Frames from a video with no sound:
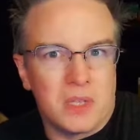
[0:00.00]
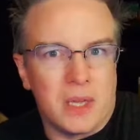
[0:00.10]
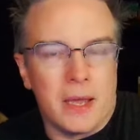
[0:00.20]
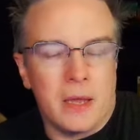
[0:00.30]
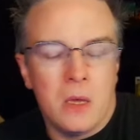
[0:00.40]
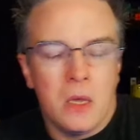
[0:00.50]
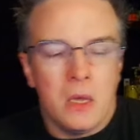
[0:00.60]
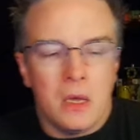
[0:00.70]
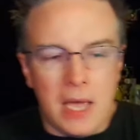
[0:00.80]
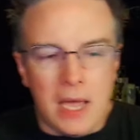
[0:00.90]
Okay,
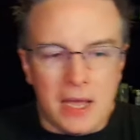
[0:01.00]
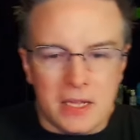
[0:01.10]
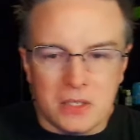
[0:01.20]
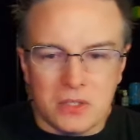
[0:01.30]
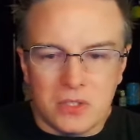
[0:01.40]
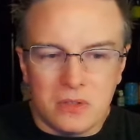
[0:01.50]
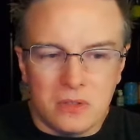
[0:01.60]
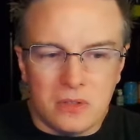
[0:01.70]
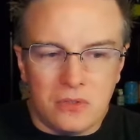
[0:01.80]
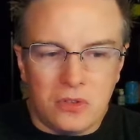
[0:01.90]
and
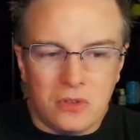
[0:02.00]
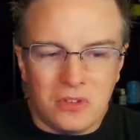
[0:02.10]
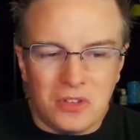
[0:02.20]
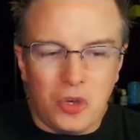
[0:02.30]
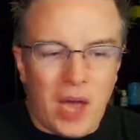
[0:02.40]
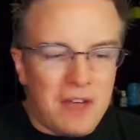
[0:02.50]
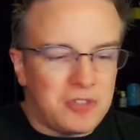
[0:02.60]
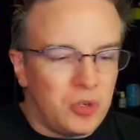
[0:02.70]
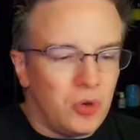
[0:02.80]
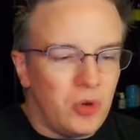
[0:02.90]
you have
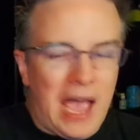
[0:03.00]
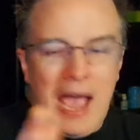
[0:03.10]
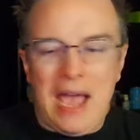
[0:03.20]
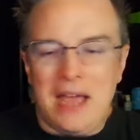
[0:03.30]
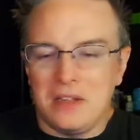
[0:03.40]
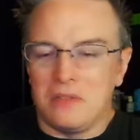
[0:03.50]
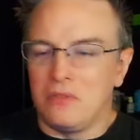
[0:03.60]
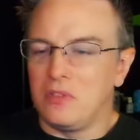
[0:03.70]
to add